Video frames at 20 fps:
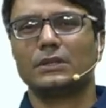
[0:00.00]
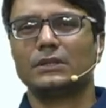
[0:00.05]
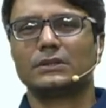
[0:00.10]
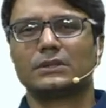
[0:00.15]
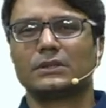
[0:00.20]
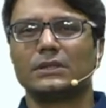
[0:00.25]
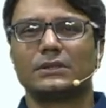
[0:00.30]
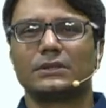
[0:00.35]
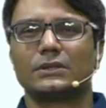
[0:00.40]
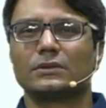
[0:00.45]

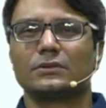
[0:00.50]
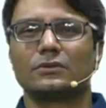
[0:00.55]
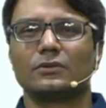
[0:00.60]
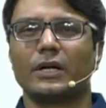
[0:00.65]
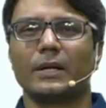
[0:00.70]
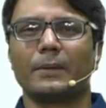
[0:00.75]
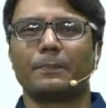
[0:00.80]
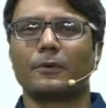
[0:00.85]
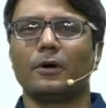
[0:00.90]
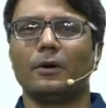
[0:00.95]
It's
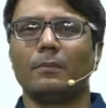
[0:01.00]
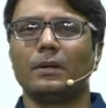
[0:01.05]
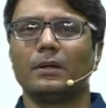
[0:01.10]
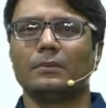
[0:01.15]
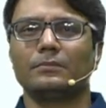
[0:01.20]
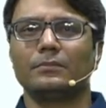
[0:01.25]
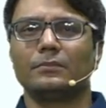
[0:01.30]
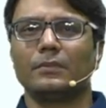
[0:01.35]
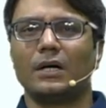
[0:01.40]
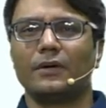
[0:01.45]
not a
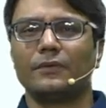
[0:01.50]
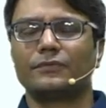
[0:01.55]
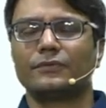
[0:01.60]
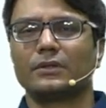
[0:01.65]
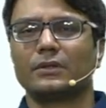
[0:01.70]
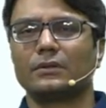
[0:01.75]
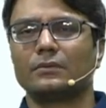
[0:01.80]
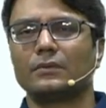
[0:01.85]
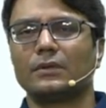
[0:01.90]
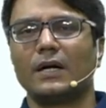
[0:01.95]
problem
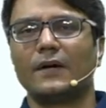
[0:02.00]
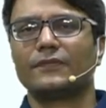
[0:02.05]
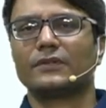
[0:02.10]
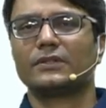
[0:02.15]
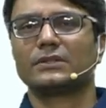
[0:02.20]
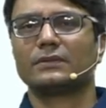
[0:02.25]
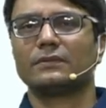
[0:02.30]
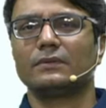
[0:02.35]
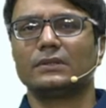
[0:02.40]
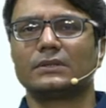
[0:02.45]
after
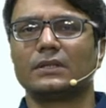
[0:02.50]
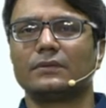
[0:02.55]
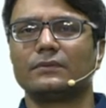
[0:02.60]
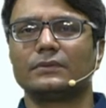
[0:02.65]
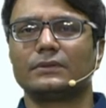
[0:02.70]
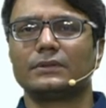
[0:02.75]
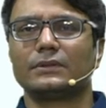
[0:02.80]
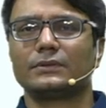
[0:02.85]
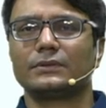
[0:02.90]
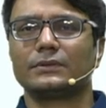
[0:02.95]
civil
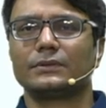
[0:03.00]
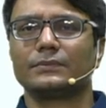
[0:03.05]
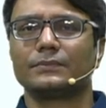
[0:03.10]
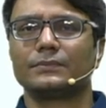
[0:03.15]
services.